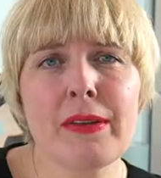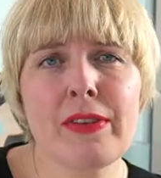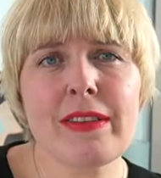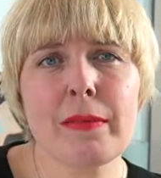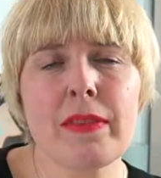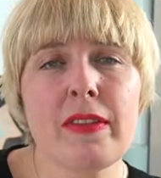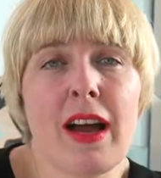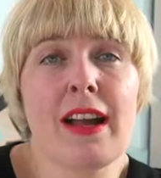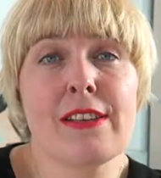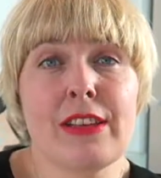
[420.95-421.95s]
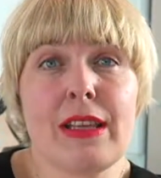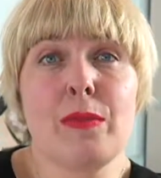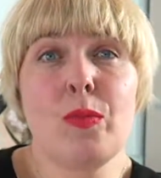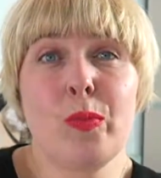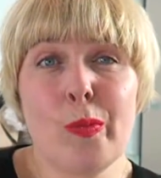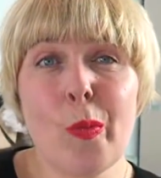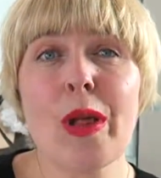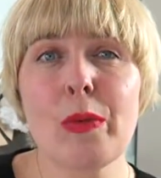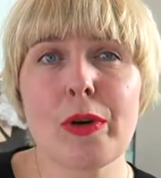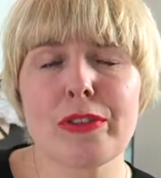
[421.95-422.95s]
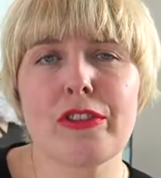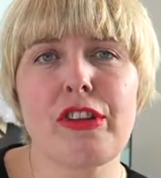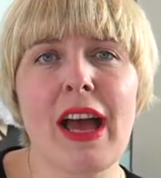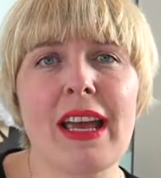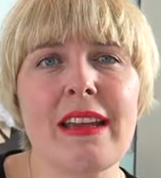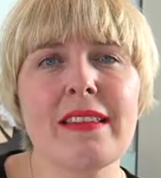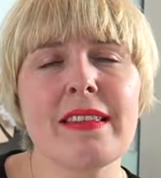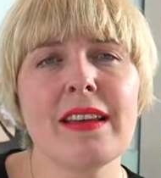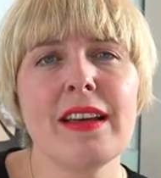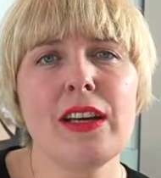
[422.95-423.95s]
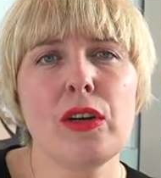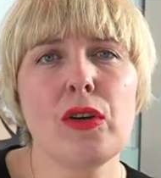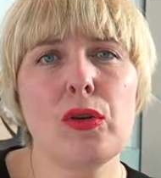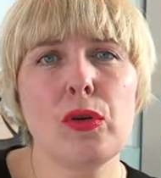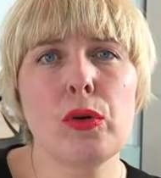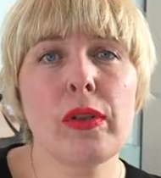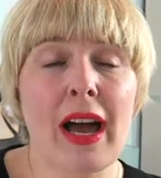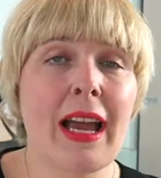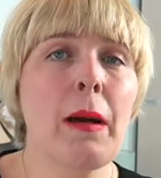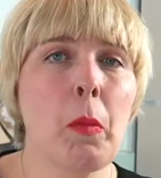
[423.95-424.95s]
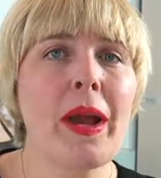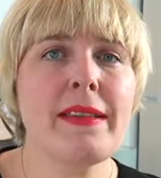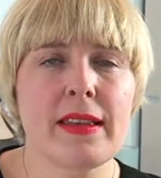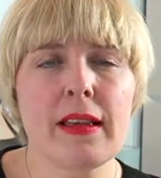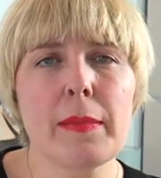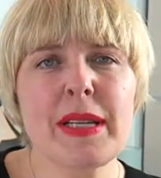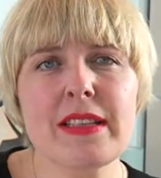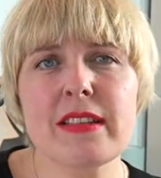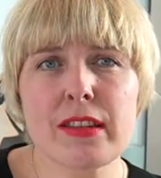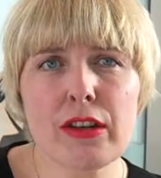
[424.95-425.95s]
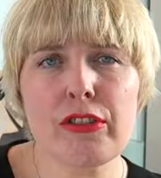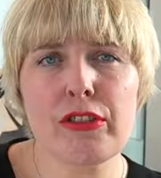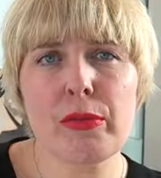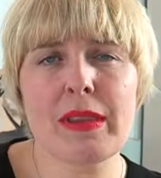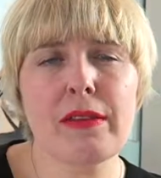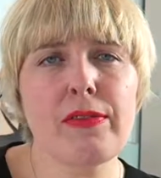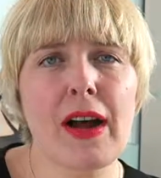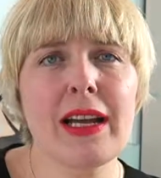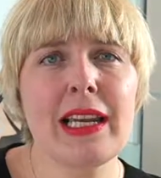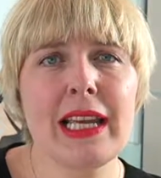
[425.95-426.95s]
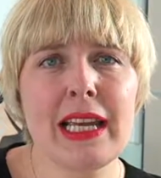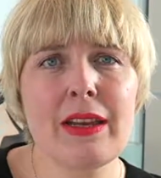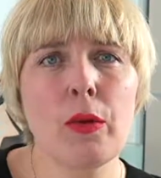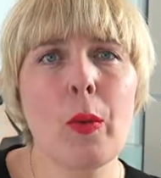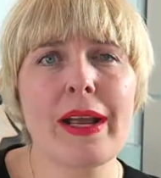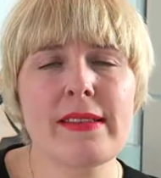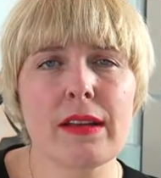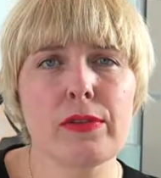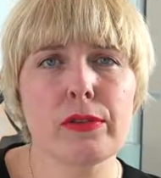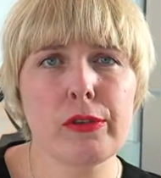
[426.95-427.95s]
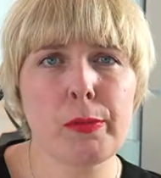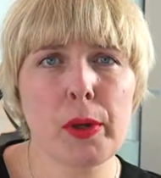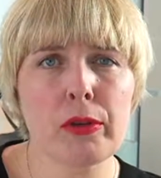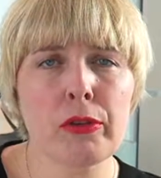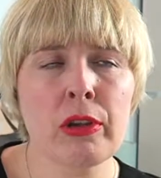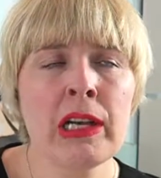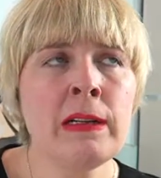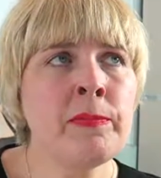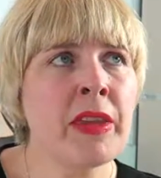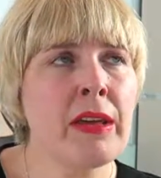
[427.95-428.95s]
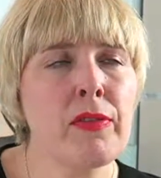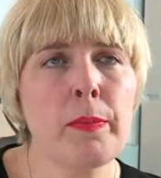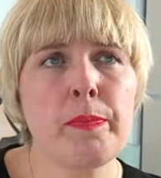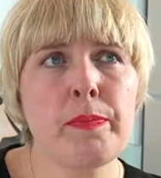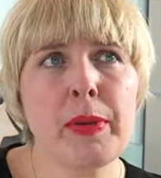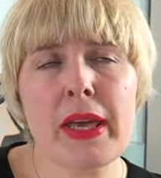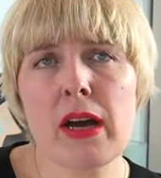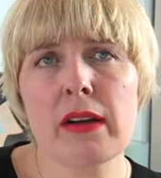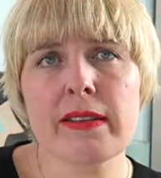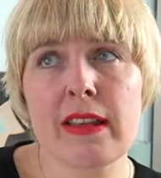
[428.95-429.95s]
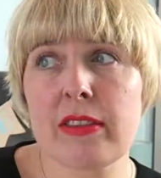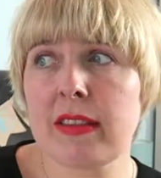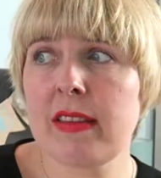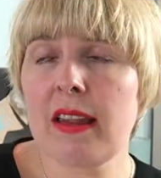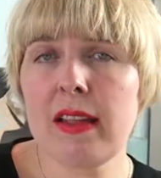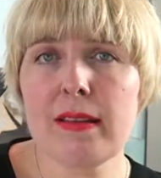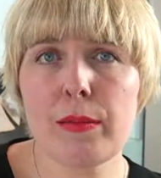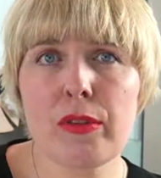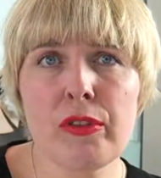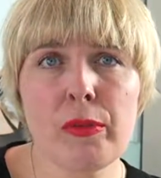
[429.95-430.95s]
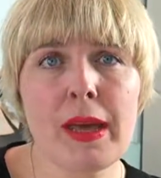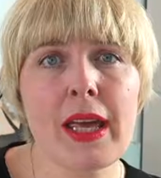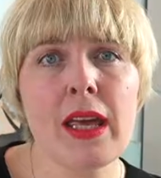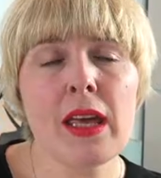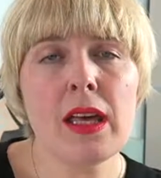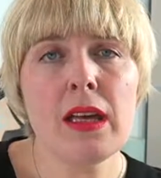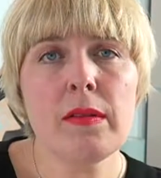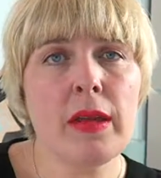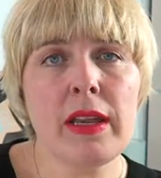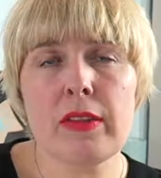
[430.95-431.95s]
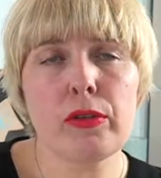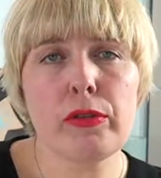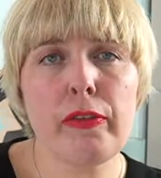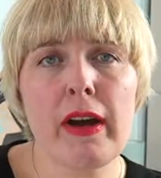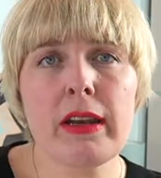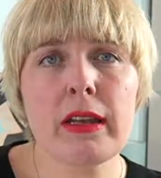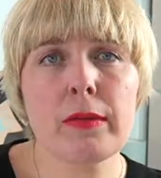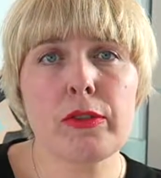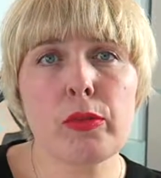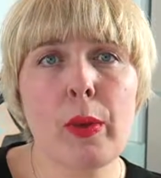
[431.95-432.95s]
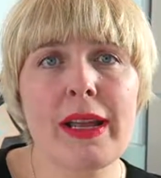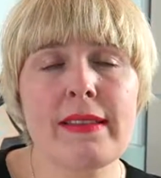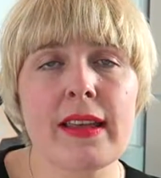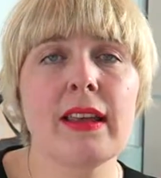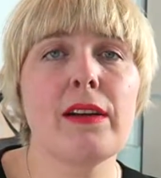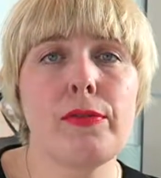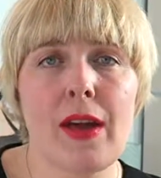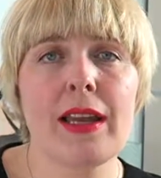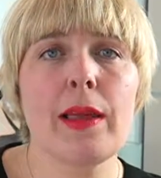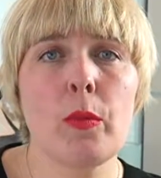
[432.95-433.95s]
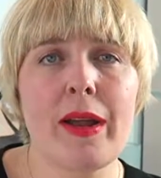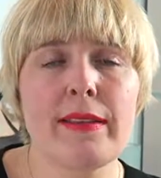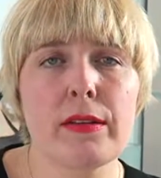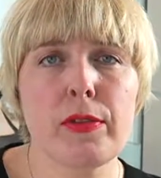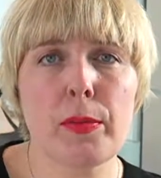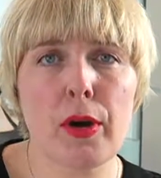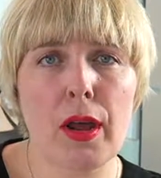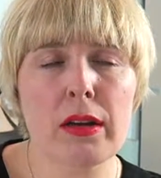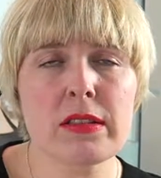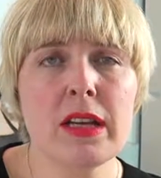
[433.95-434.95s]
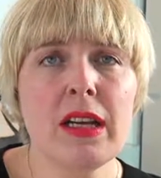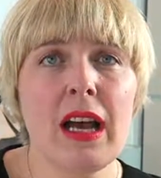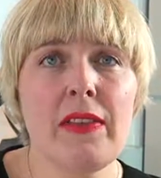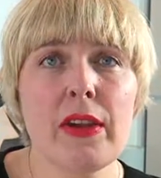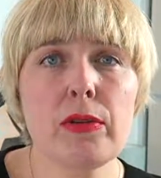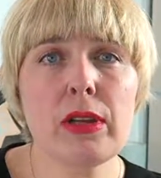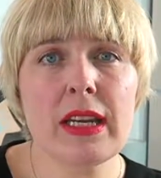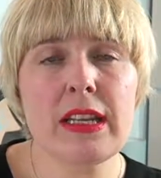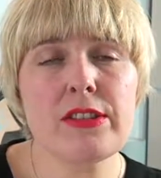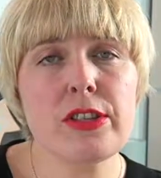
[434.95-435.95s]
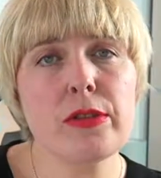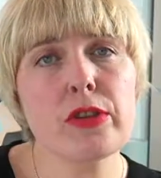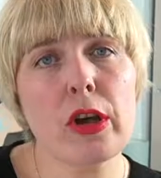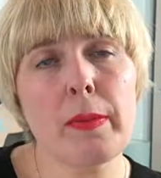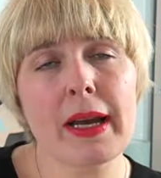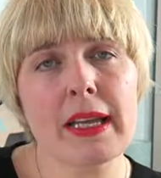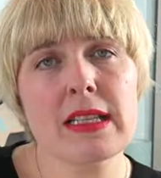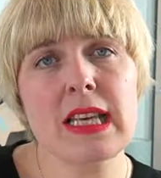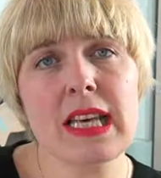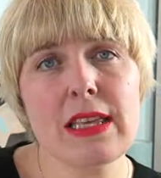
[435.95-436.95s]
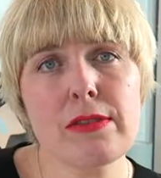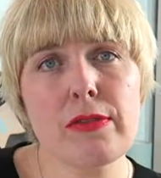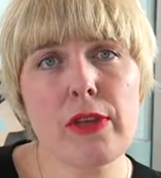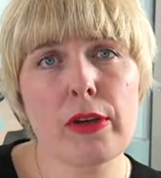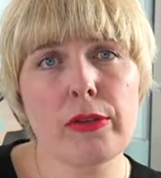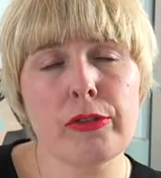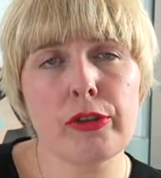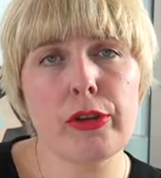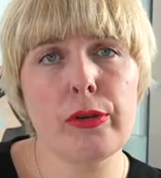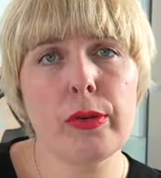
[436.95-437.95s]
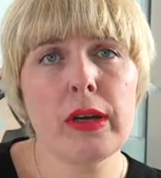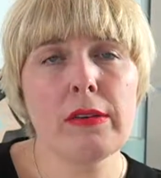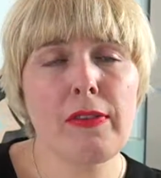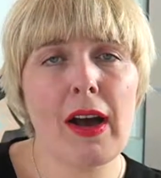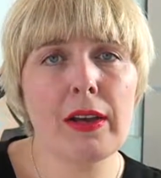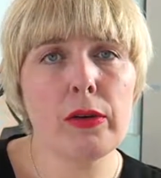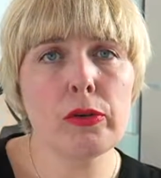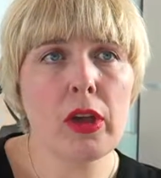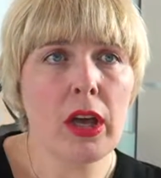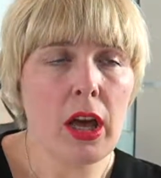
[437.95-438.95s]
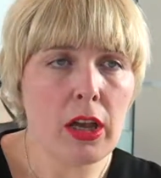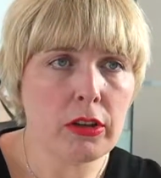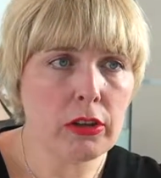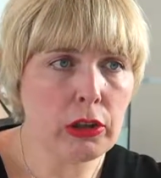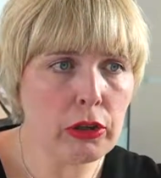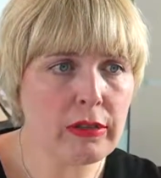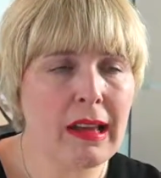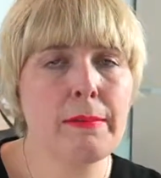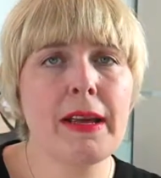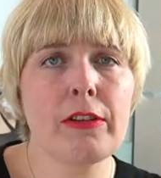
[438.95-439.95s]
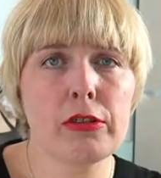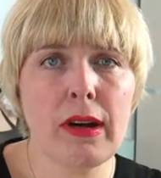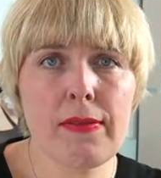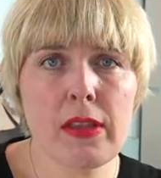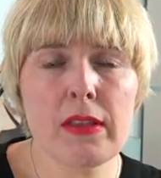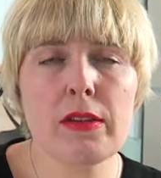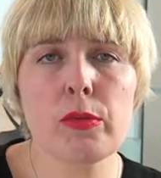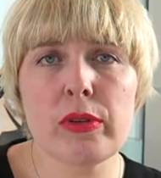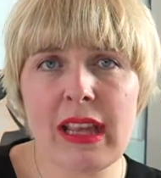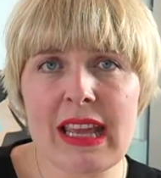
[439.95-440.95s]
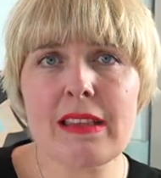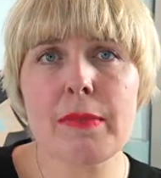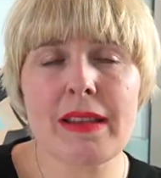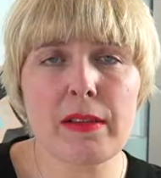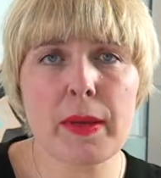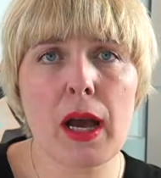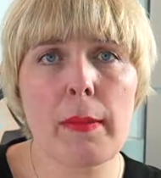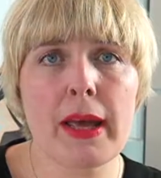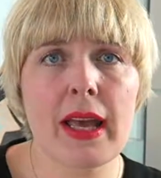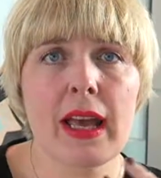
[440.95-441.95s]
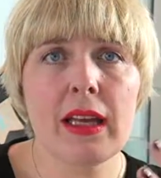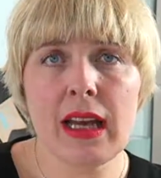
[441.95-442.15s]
But if it's something that I actually will want to chase, or that I am waiting, I'm in discussions with, I file it in waiting for a response. If a PR says they're sending something to me and it's all fine and I'm just waiting, I'll file it in waiting for product. And then all I need to do is go back into either of those 2 files and look down, make sure everything that is meant to be coming